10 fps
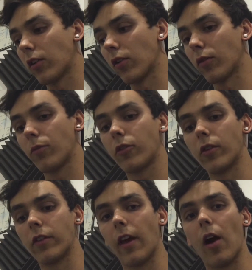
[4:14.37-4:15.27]

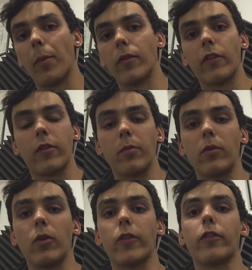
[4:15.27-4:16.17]
good setup
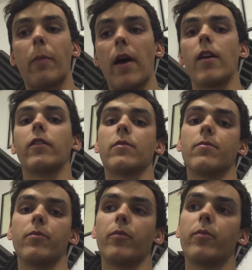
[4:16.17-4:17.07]
and lots of spares
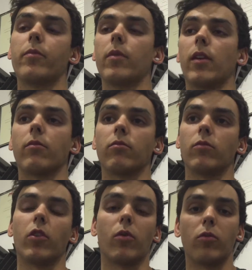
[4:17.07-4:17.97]
and
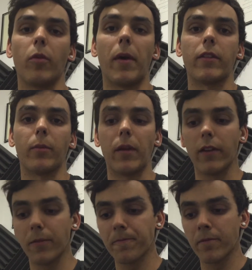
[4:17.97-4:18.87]
all the basic
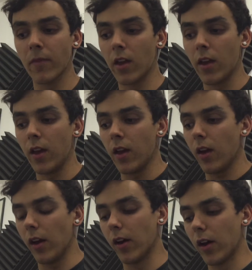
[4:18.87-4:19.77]
bits.
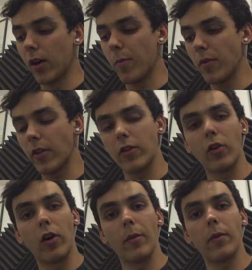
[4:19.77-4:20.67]
Then
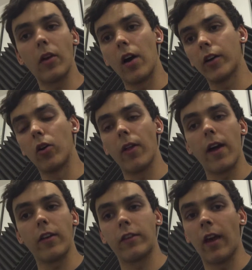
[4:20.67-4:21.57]
I got
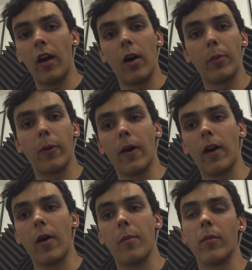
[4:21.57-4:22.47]
there, set up.
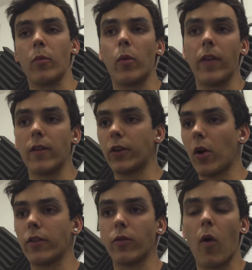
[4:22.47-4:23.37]
When the other
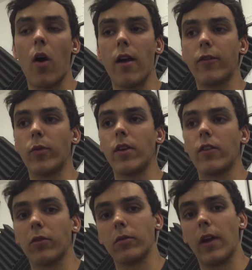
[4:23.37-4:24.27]
guys arrived,
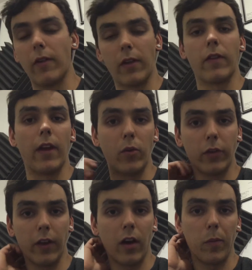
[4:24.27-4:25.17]
they all
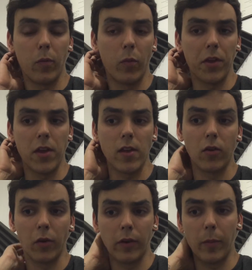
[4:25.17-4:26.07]
set up, and we
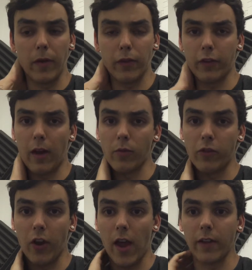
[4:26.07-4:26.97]
got a little bit of a sound
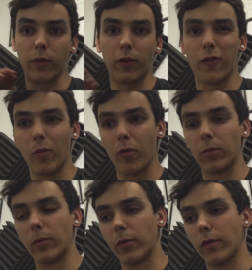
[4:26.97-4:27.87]
check. And there was a few
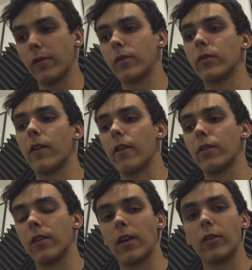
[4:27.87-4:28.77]
problems with
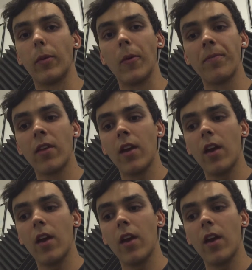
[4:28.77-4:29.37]
various things, but